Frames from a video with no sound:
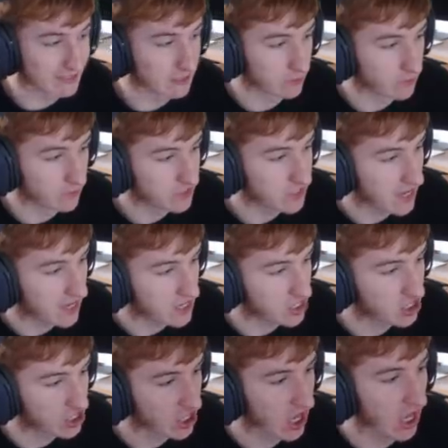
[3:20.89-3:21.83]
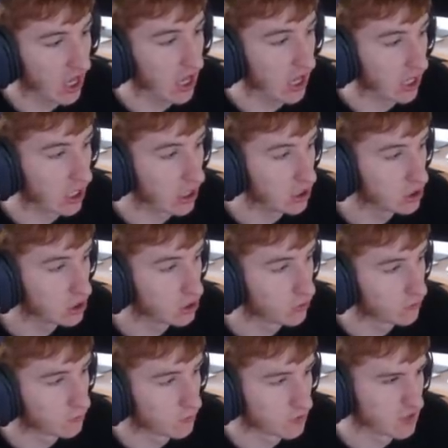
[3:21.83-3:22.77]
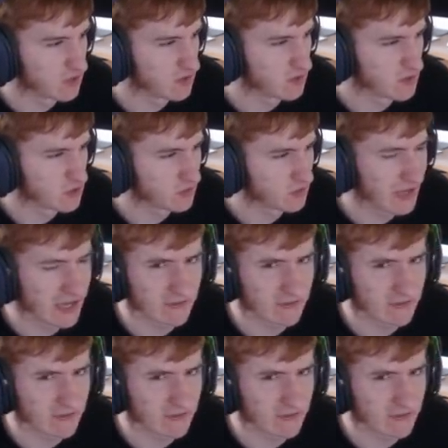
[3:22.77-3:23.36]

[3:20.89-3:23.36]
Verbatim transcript: There is a car, what seems to be some kind